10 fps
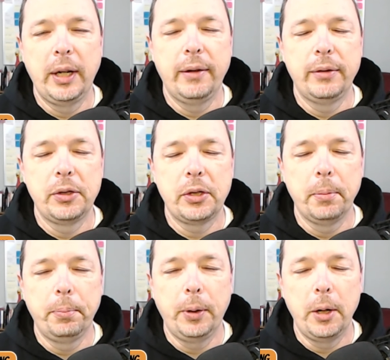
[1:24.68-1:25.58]

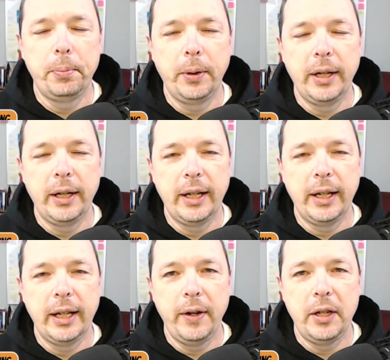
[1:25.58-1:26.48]
whatever's appropriate
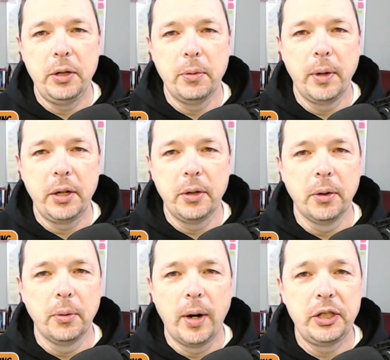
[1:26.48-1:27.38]
in the venue where you
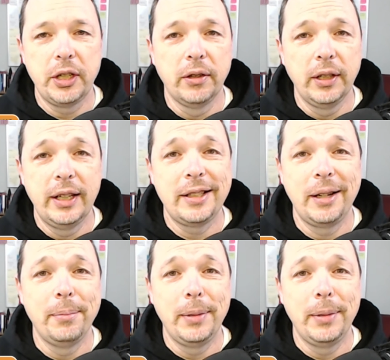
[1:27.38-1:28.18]
are watching or listening,